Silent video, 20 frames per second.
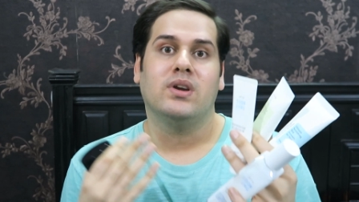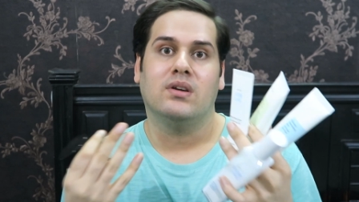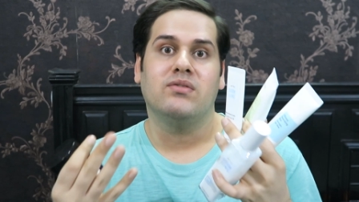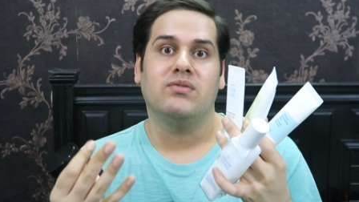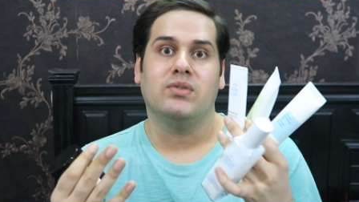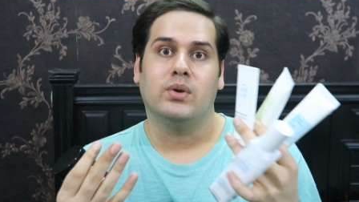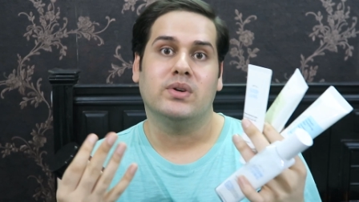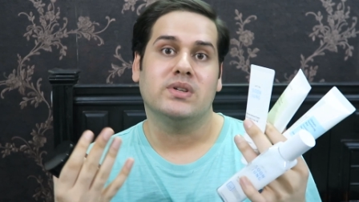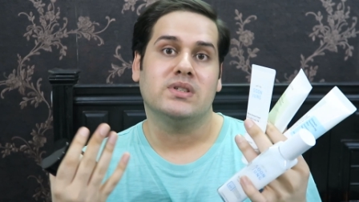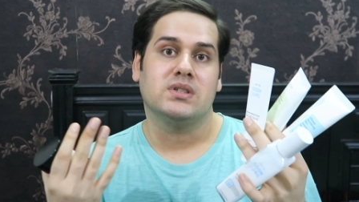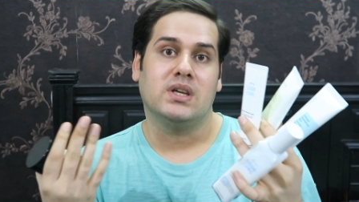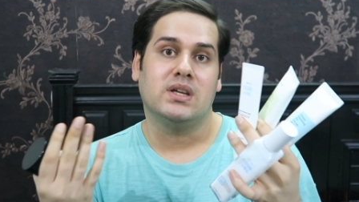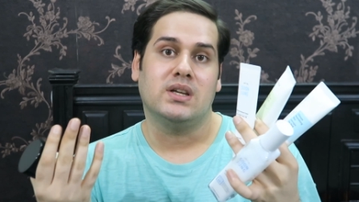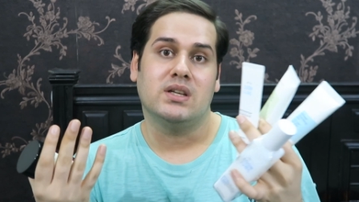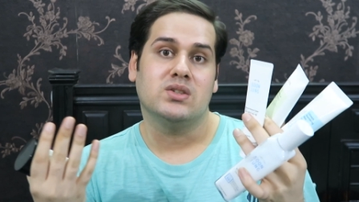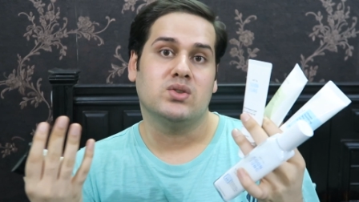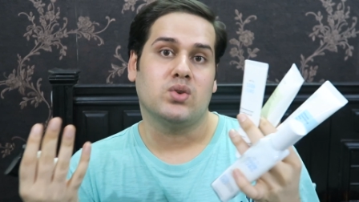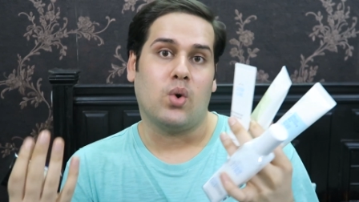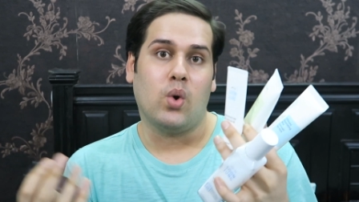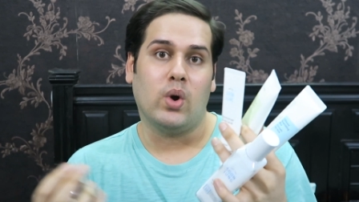If your
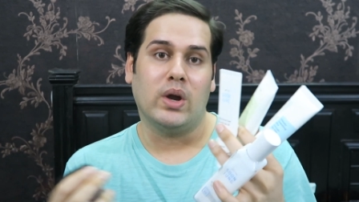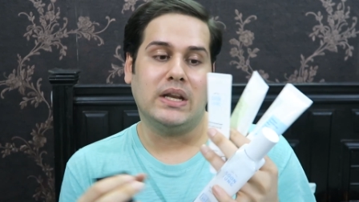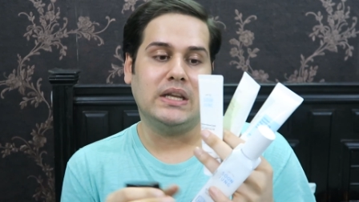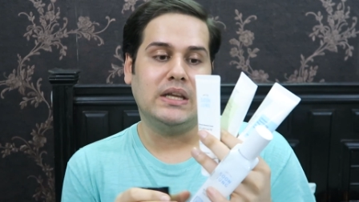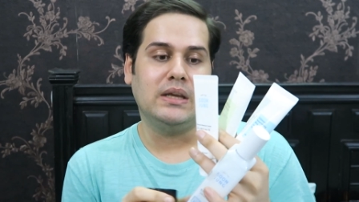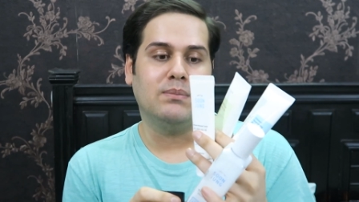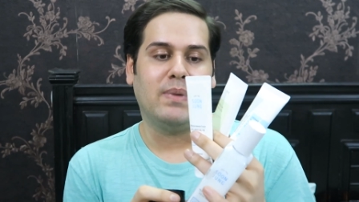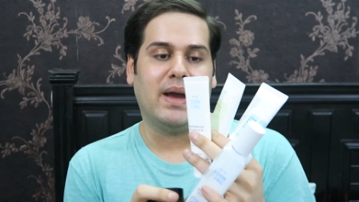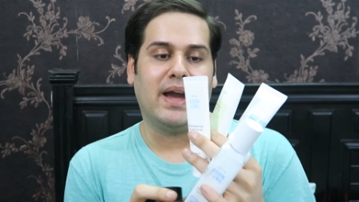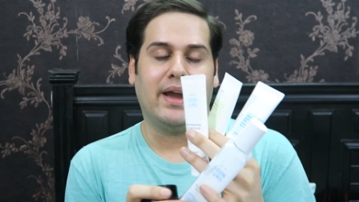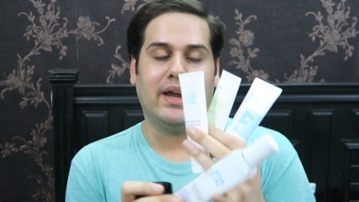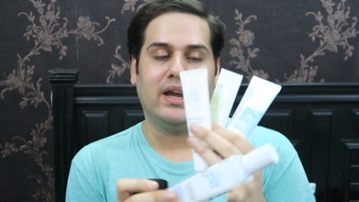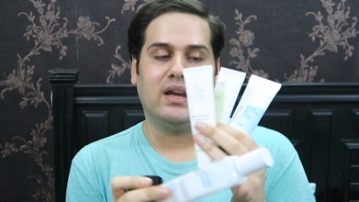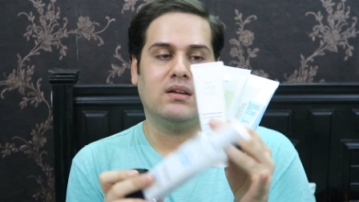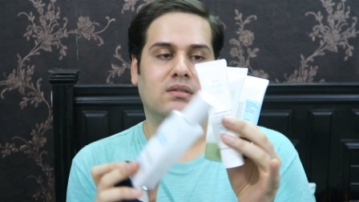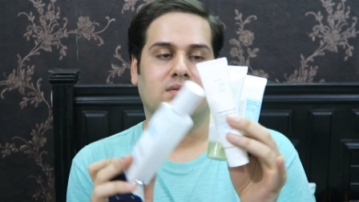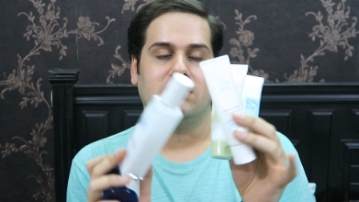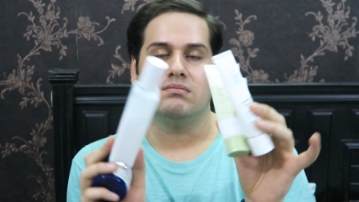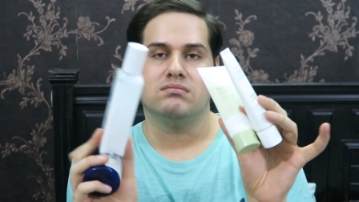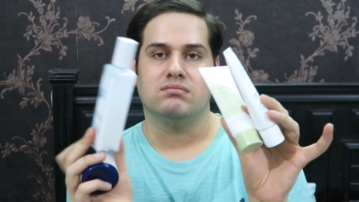skin is oily,
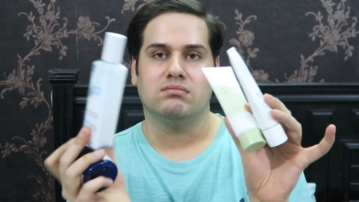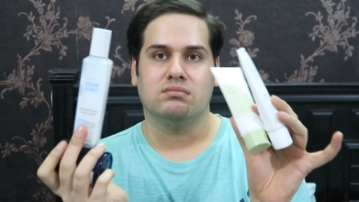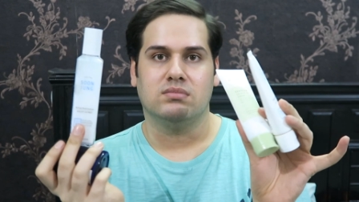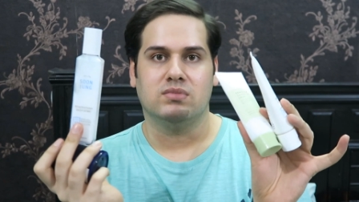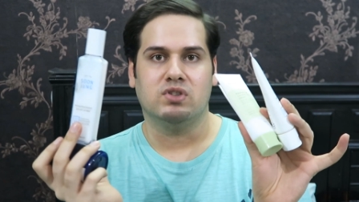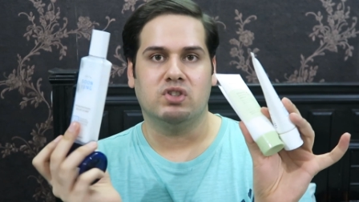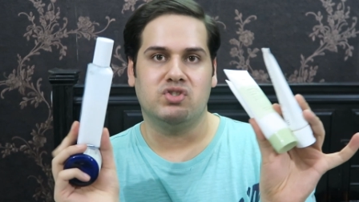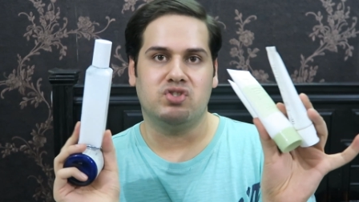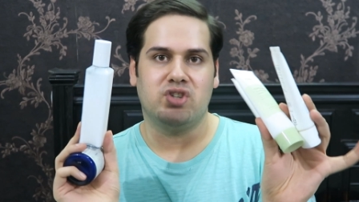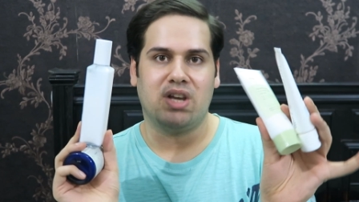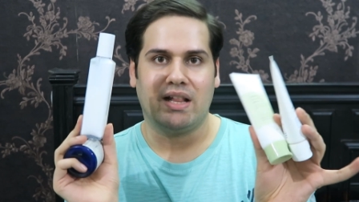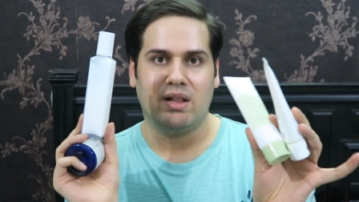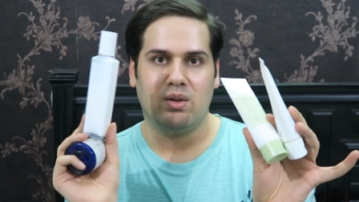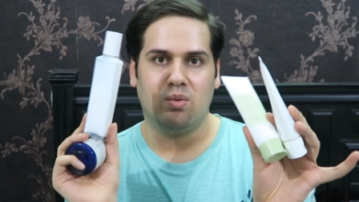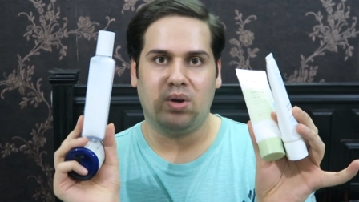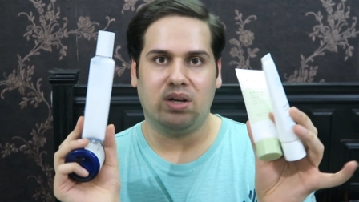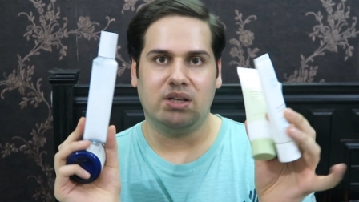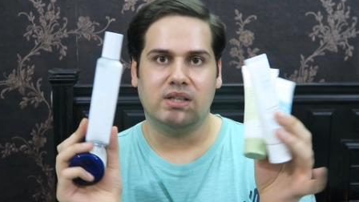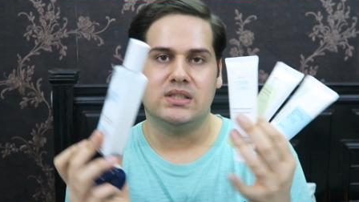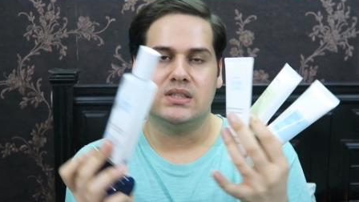buy the
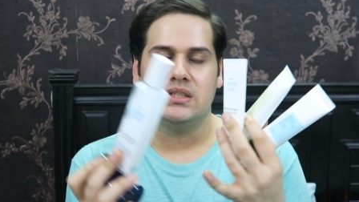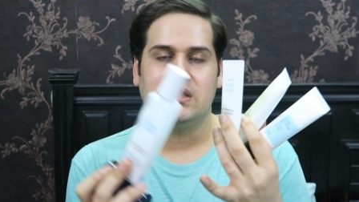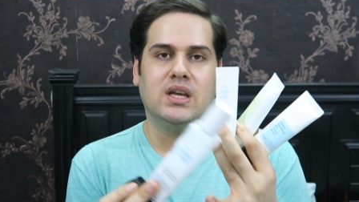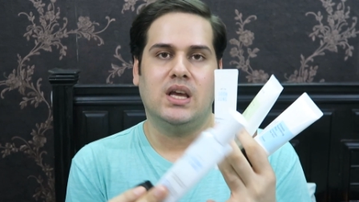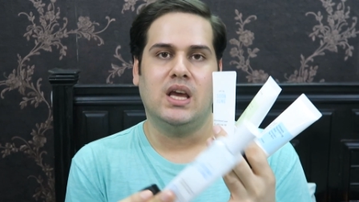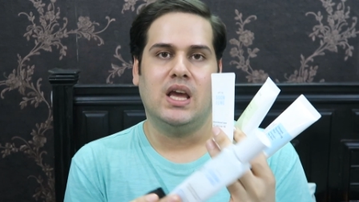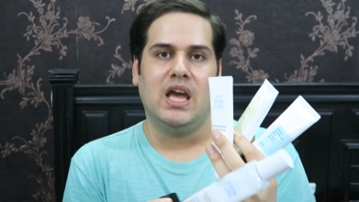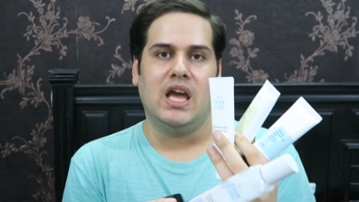gel ones.